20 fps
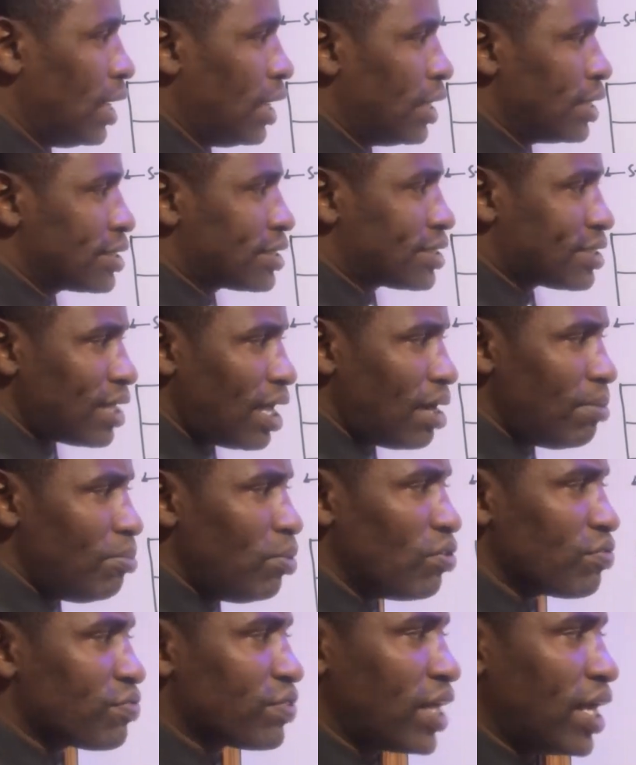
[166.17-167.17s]
some
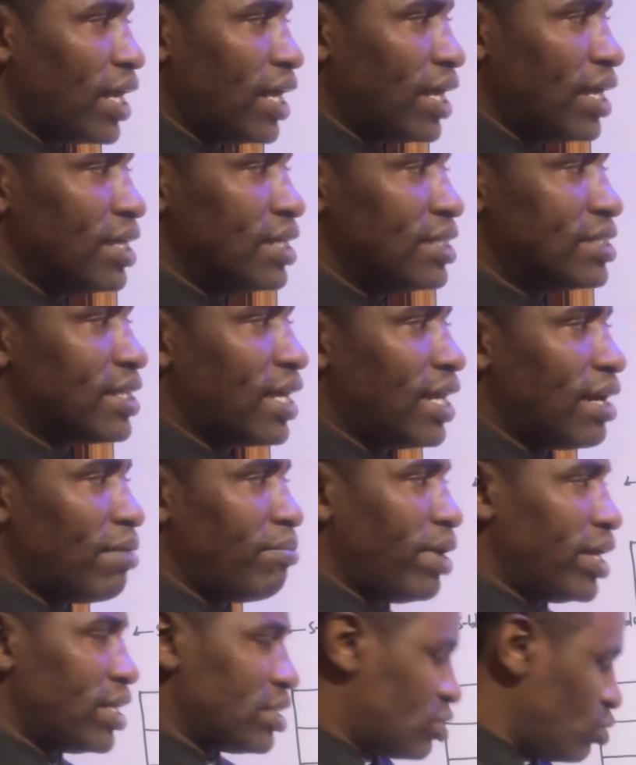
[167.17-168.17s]
of these
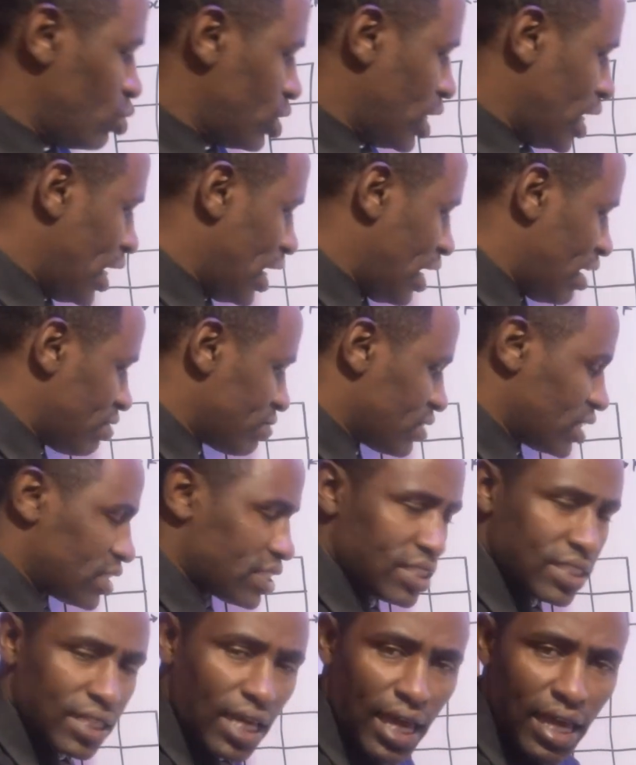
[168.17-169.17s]
elements would have the
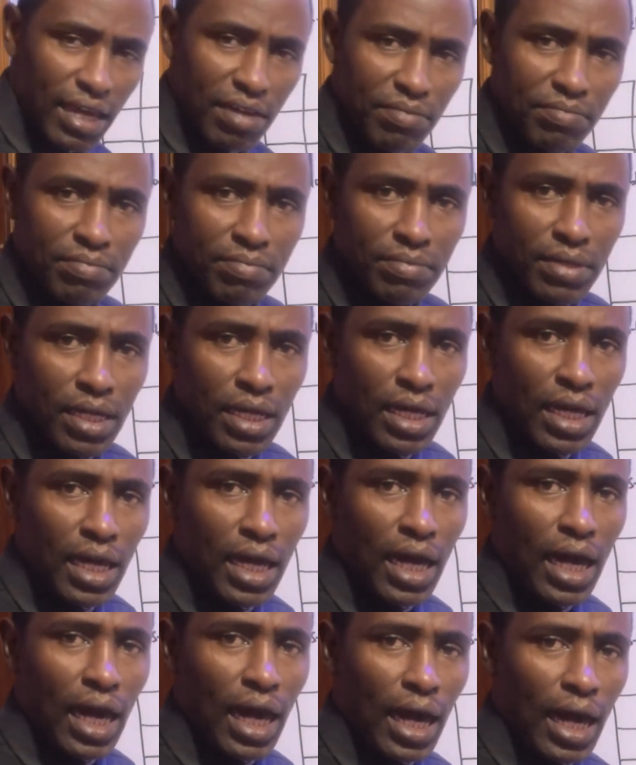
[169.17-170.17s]
same
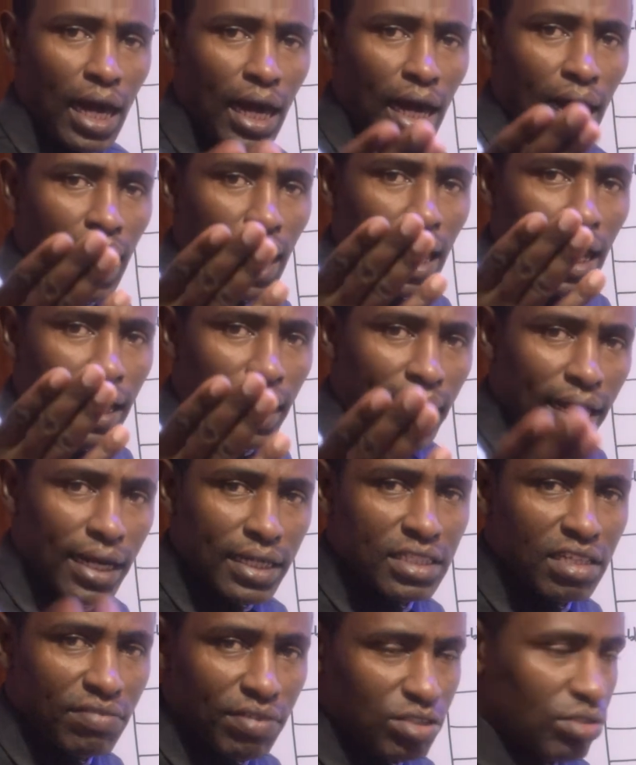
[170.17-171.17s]

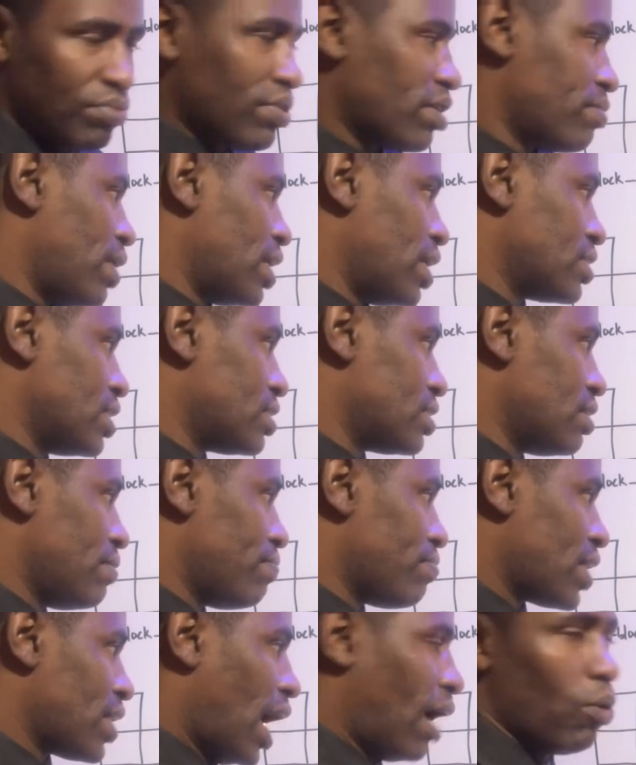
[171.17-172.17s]
relative atomic masses.
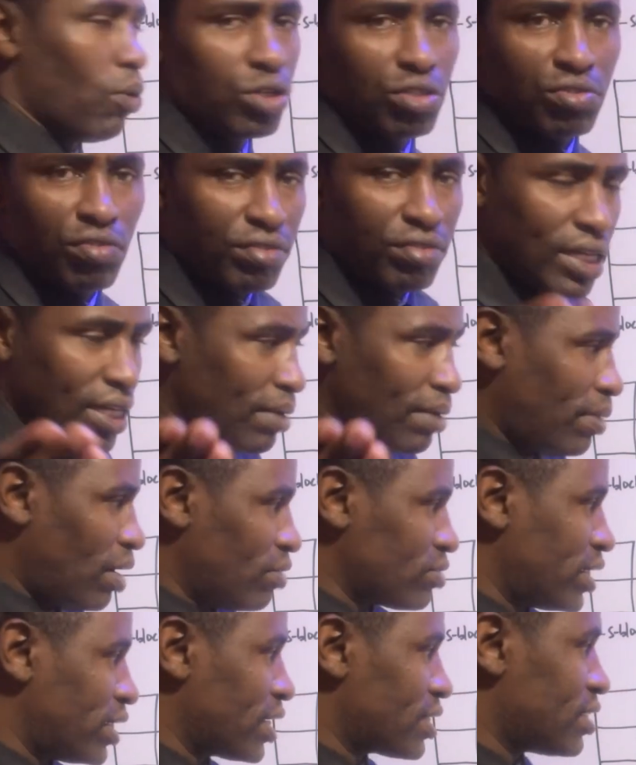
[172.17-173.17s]
I want you to think
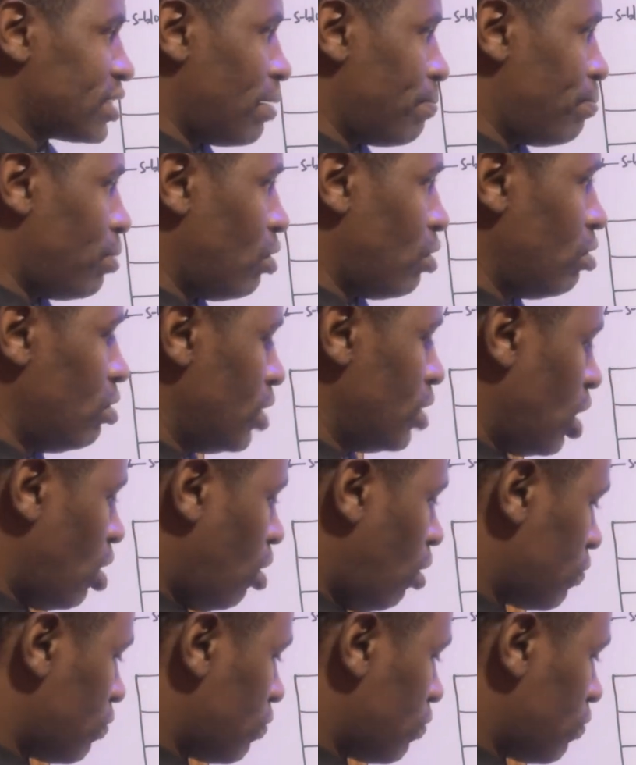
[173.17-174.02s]
about an example of